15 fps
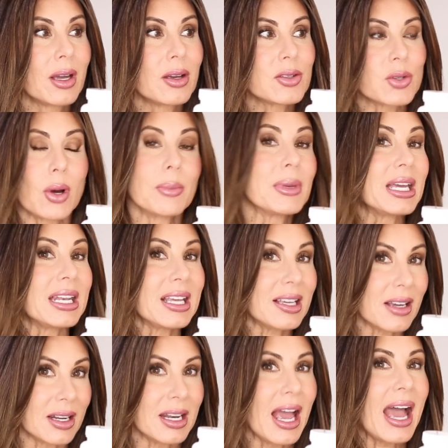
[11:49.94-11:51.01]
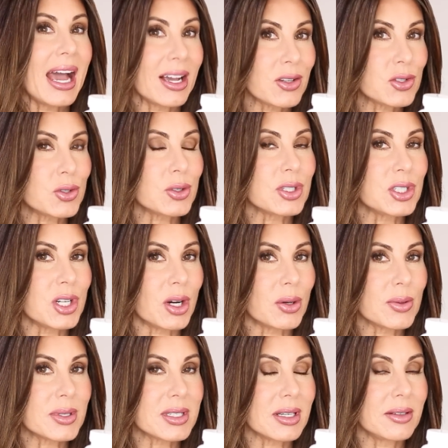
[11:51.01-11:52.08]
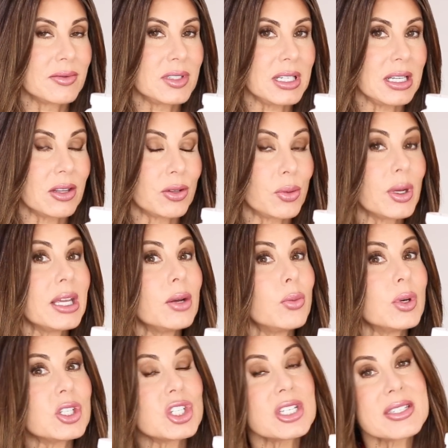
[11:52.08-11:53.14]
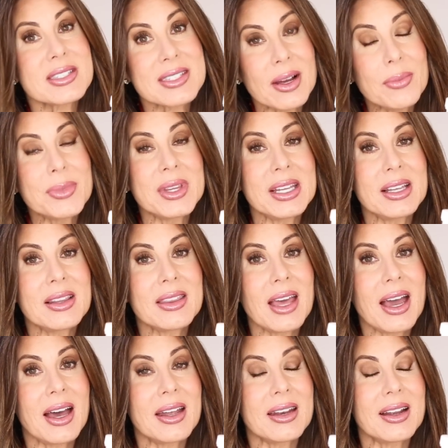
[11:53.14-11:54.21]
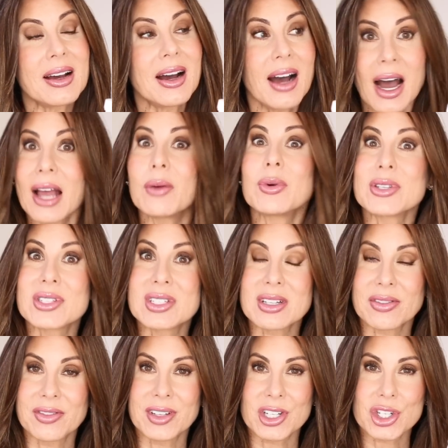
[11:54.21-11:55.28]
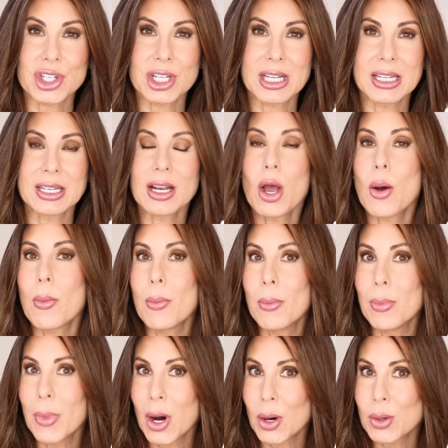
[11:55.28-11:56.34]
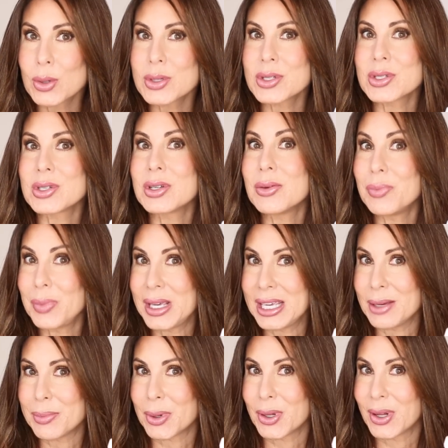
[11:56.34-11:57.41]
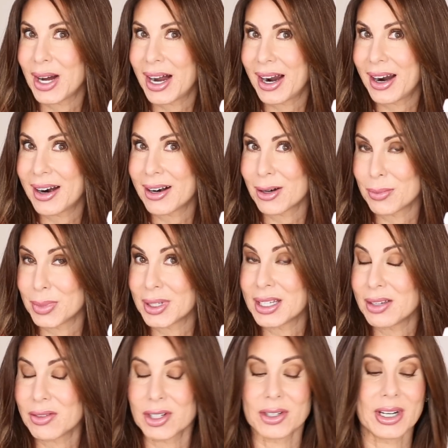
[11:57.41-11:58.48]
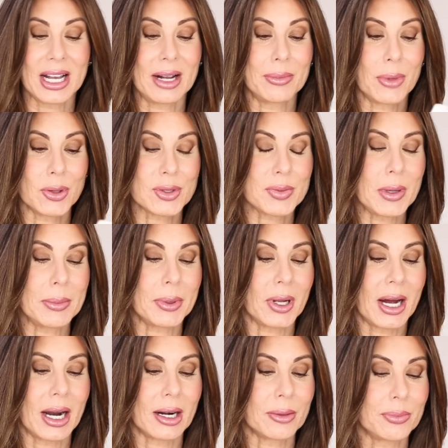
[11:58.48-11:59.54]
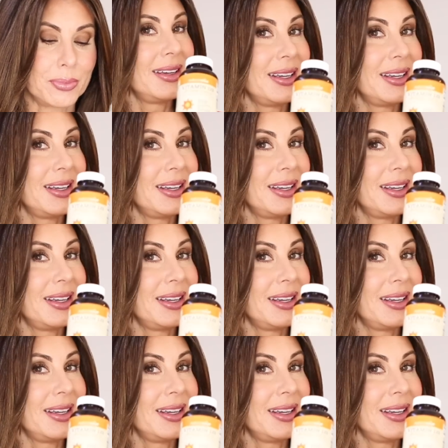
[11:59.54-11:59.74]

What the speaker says: So I'm getting an extra dose of D3, which is something that I was deficient in. Most people are, believe it or not, most people are.